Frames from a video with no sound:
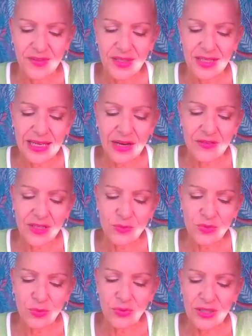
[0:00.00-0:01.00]
The clarity
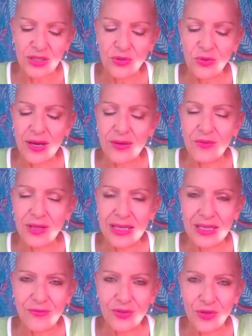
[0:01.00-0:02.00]
will bring you great
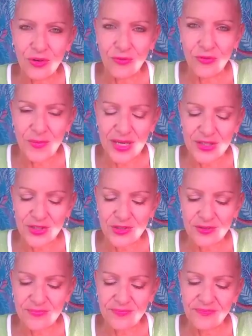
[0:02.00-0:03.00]
relief and
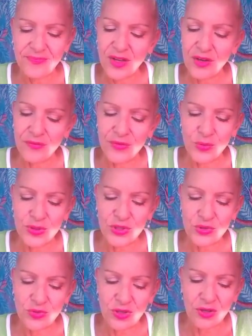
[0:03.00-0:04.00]
confirmation of
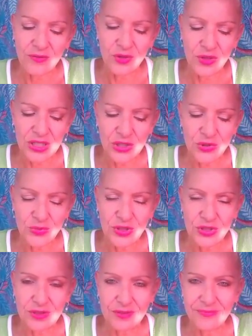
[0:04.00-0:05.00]
your
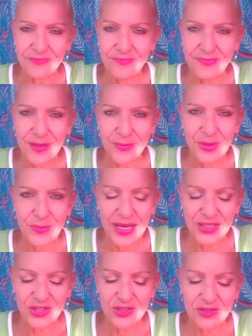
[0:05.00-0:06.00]
intuition. Be
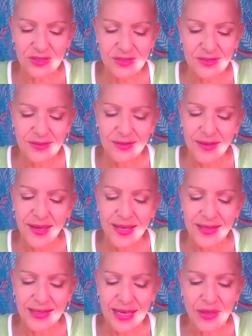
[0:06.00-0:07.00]
patient
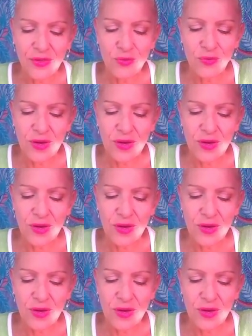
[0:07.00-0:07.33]
and allow the